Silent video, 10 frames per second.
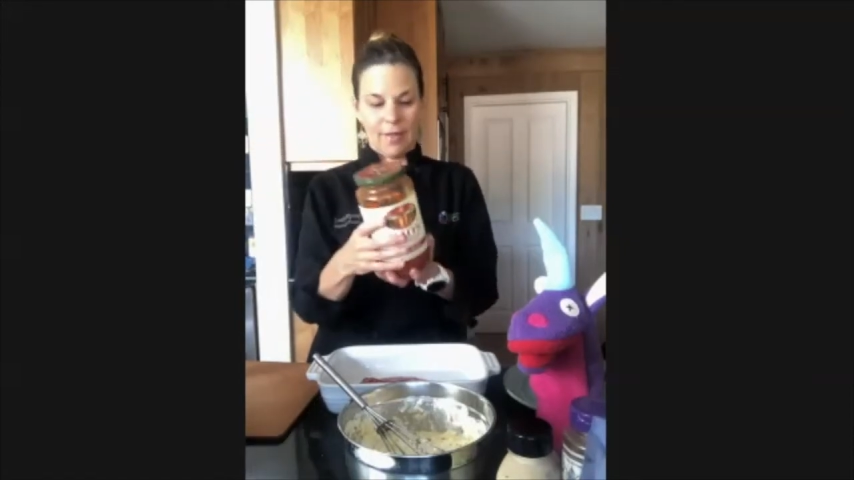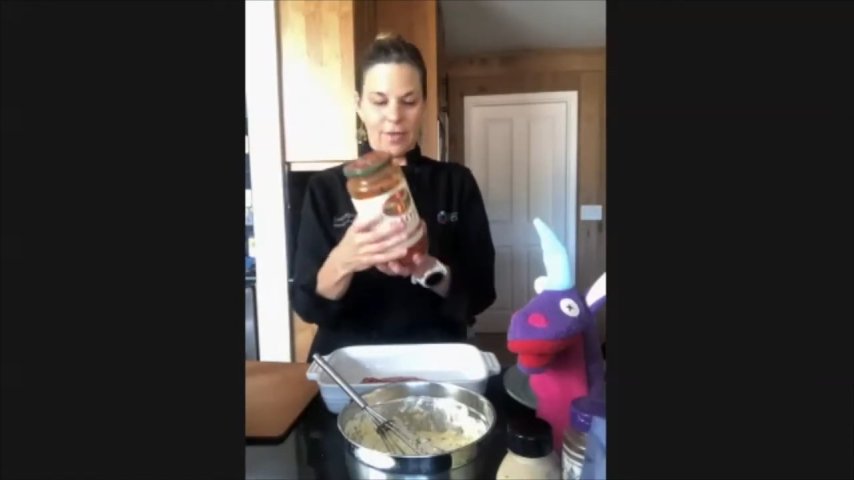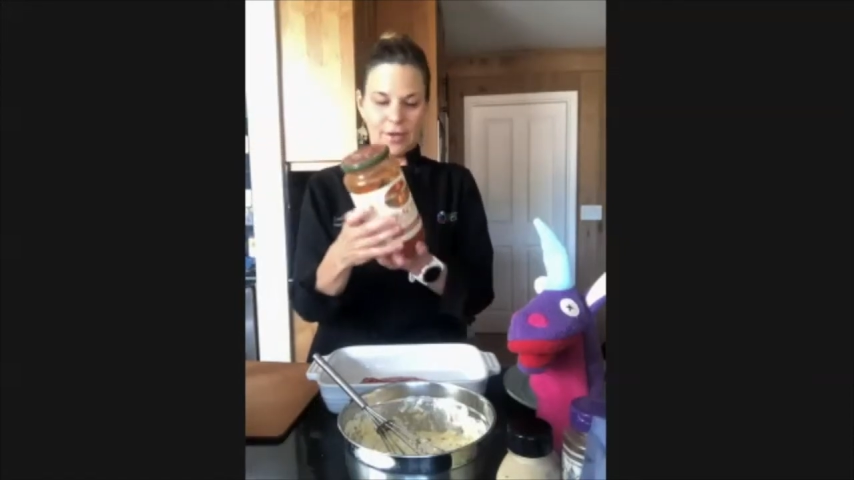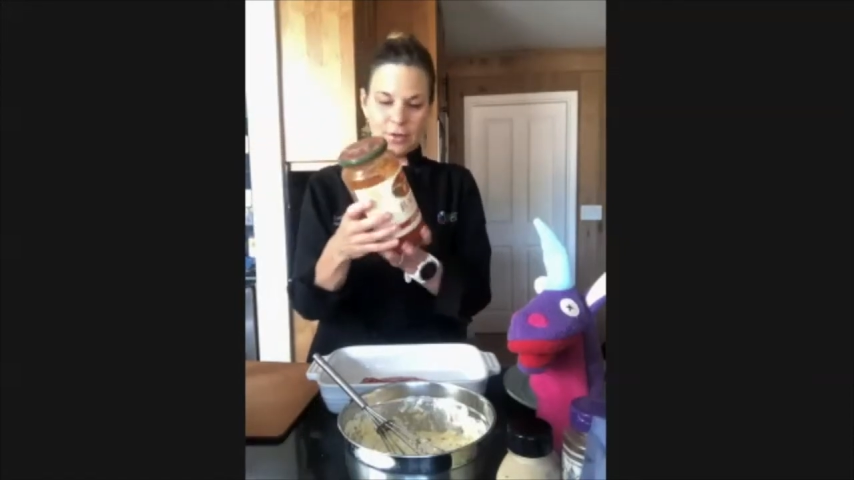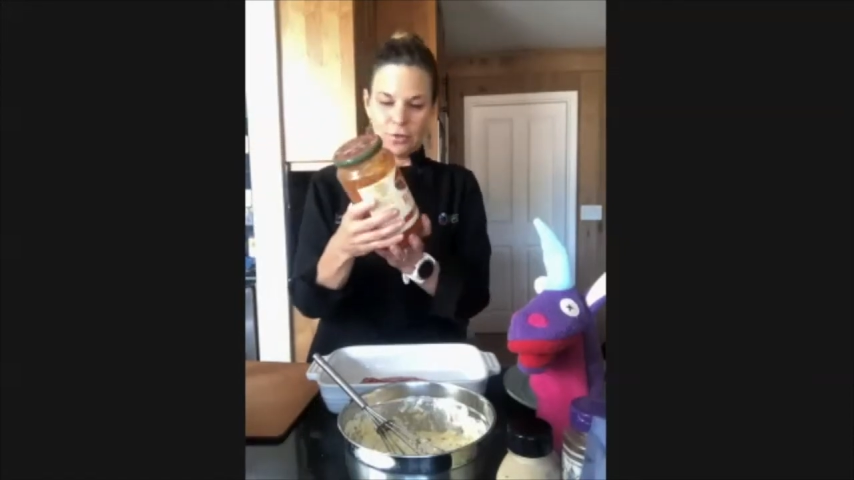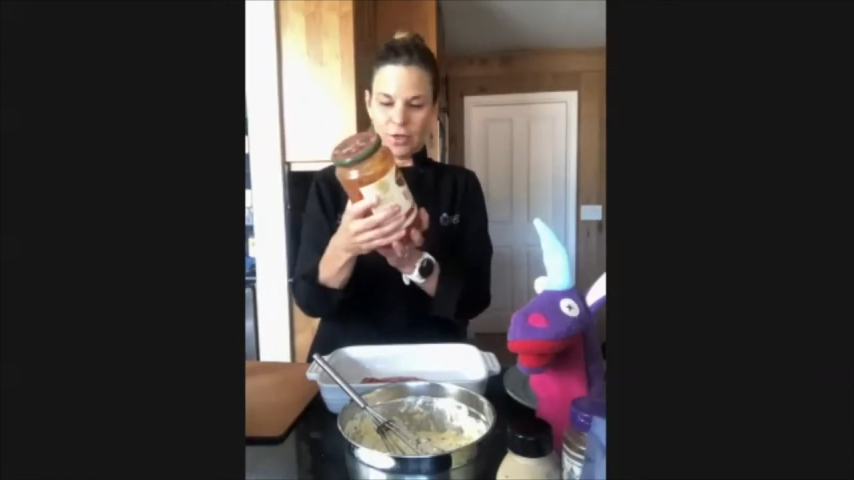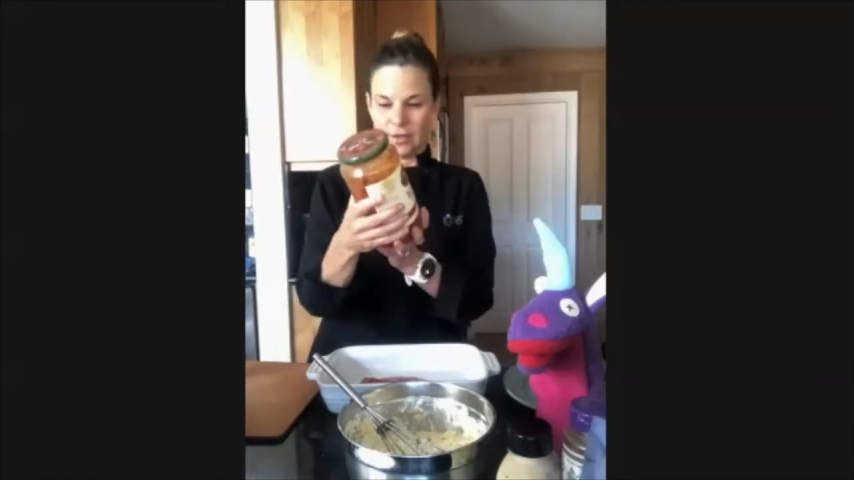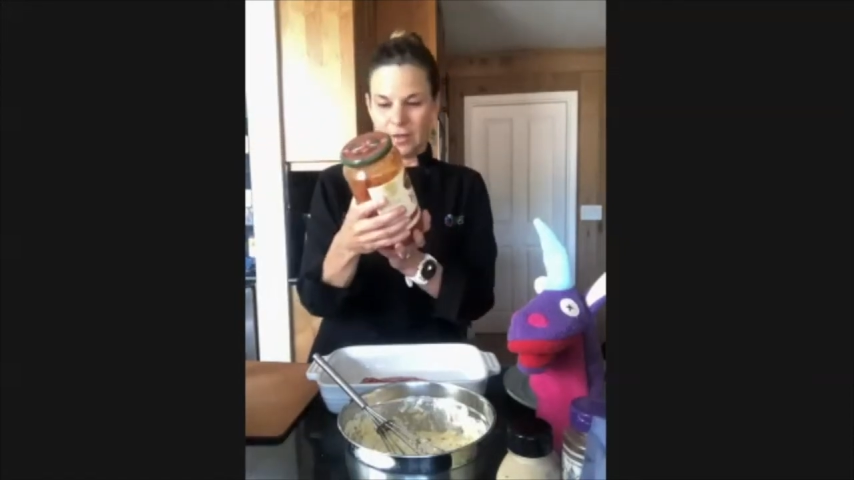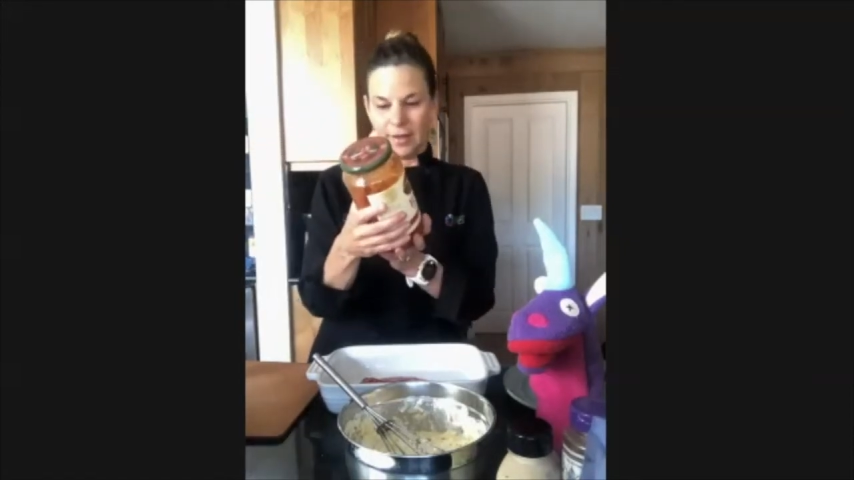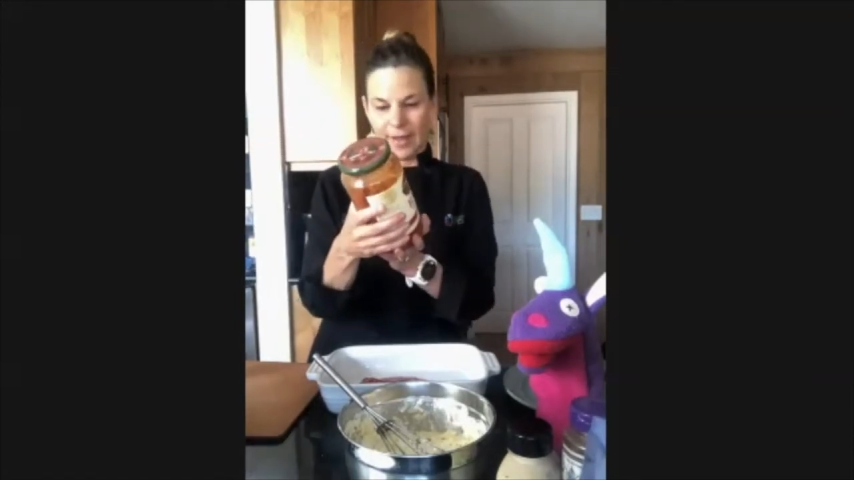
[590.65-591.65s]
And then you look at
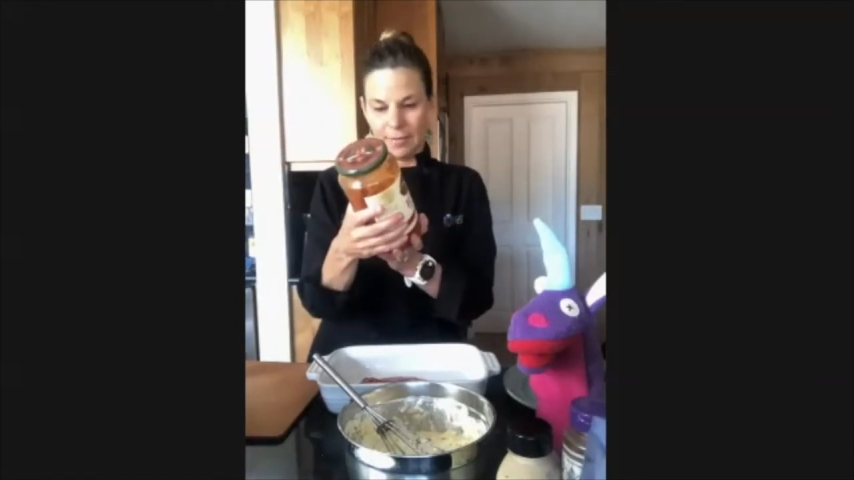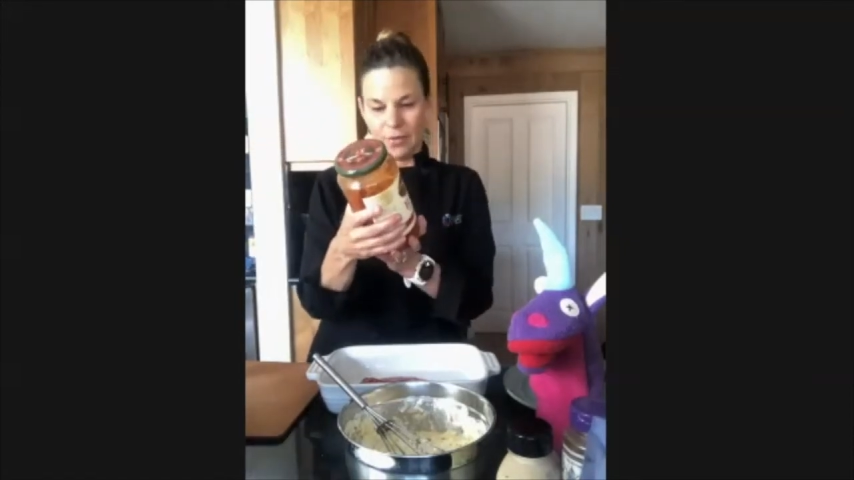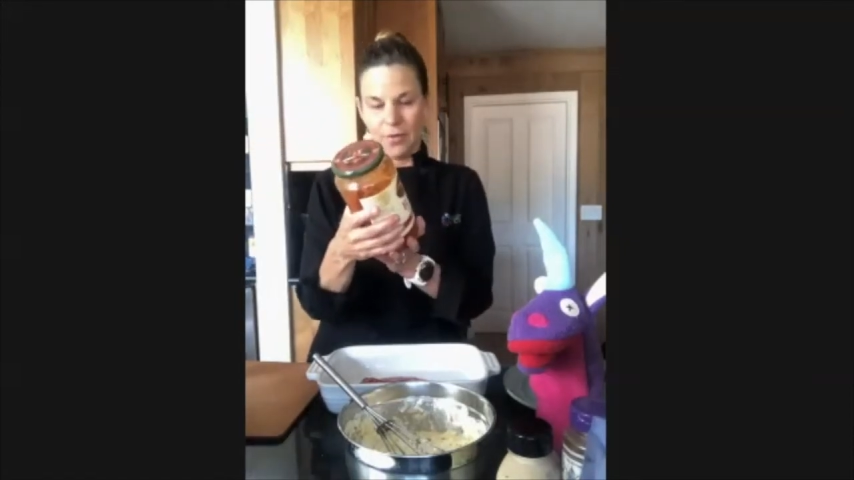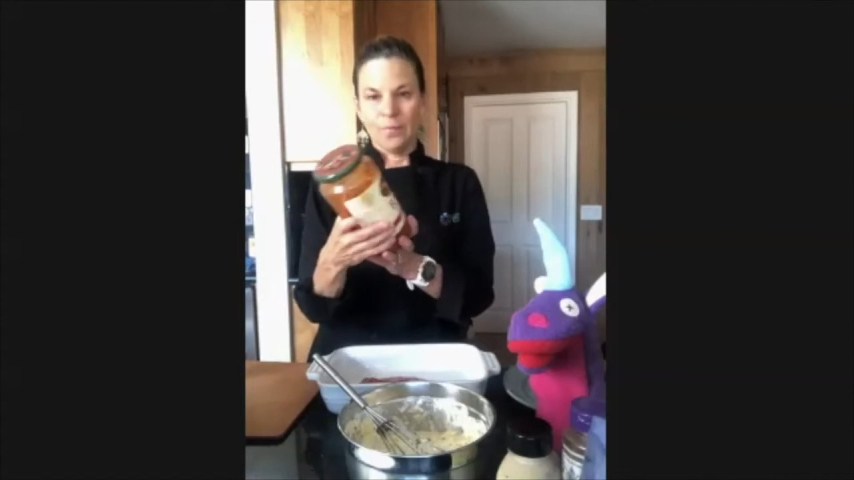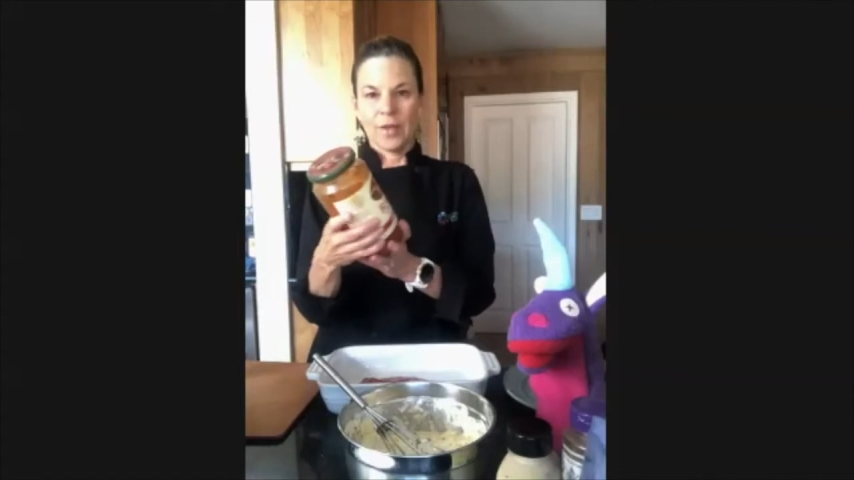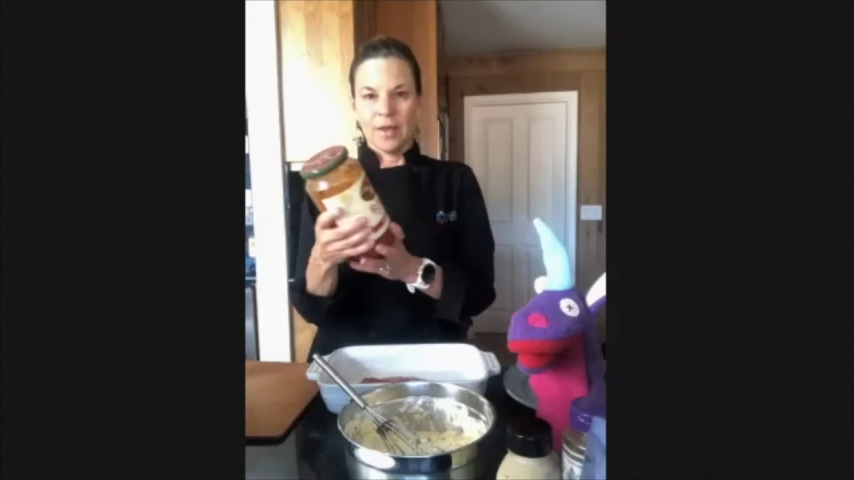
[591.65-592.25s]
the label